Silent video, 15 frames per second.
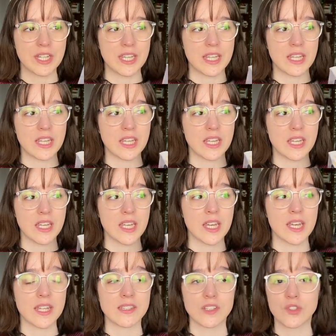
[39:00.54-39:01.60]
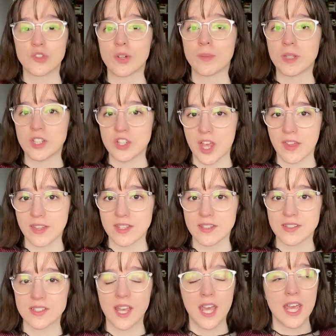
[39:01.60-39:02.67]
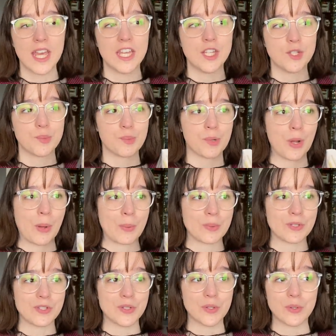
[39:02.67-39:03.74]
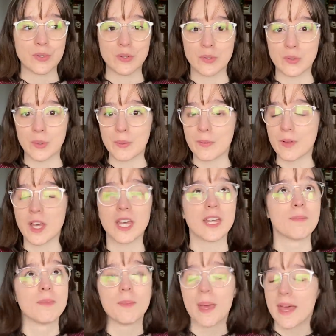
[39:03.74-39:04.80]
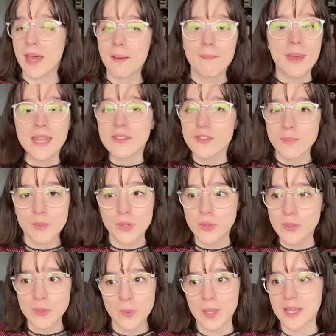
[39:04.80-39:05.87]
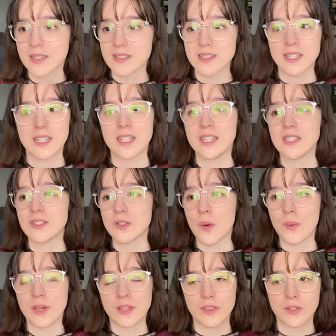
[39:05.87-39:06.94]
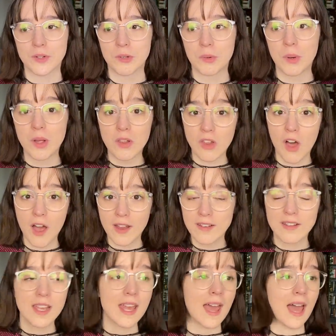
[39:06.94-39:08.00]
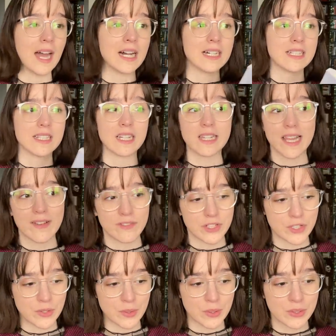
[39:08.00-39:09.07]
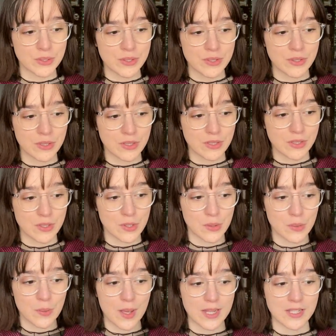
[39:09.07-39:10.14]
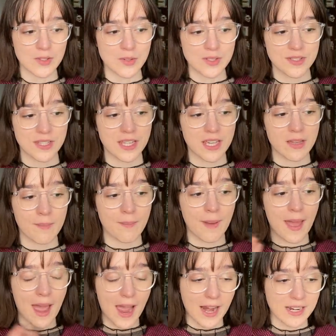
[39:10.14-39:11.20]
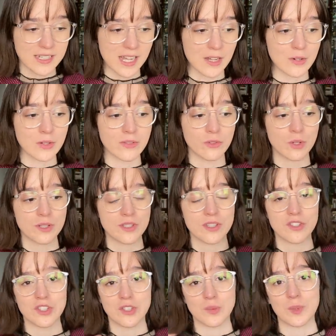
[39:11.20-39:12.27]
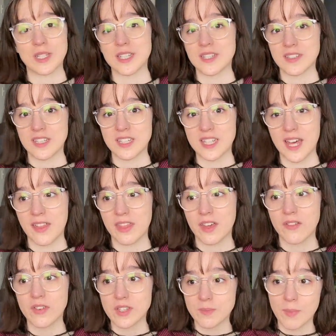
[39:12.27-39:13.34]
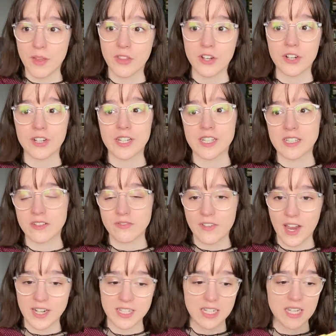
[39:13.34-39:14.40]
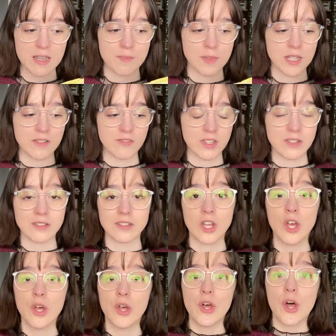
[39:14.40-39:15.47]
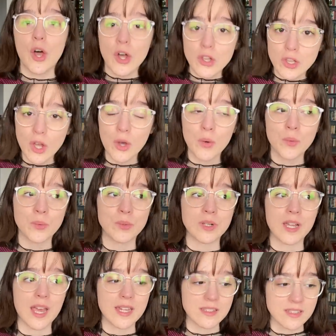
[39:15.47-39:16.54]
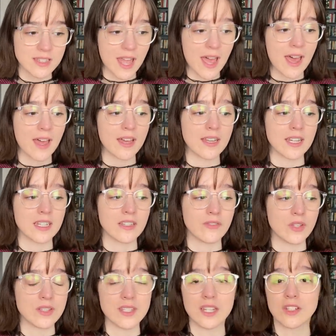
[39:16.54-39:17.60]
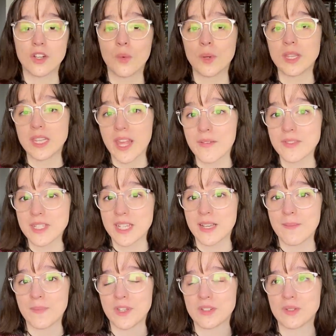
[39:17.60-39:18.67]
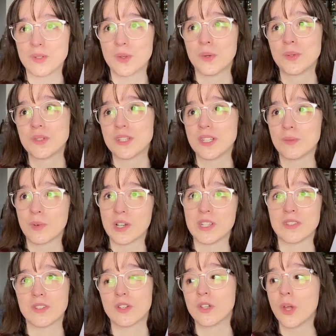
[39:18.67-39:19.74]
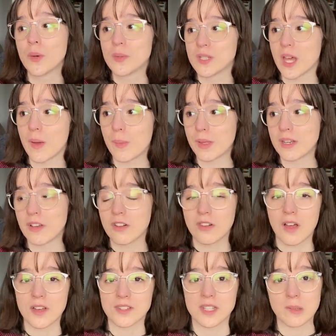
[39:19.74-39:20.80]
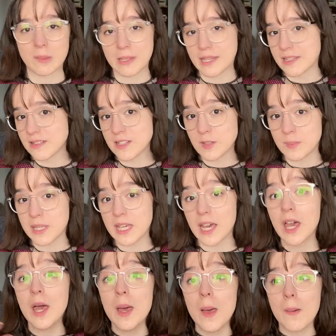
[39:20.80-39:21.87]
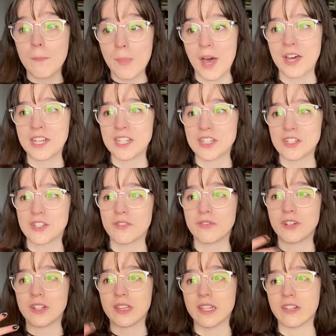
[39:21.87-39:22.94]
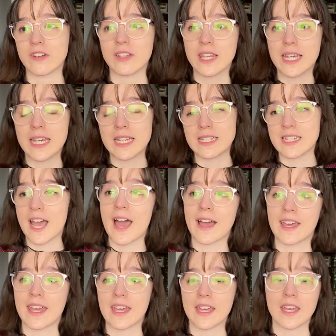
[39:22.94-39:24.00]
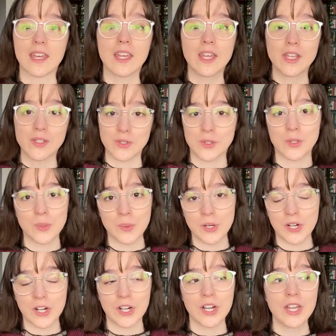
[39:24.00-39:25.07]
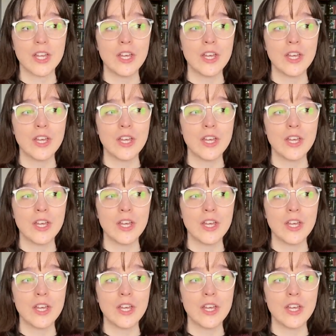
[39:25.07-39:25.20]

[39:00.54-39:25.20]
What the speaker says: he is extremely jealous, he's prone to immense mood swings. He's going through a lot as 11-year-olds do, and you just see him act out. Of course, he's just witnessed the death of his mother, and it's affected him, and he feels alone and sad, and he feels like no one loves him. There's this whole scene where he's closed up in a closet because he's being punished for literally attacking his tutor,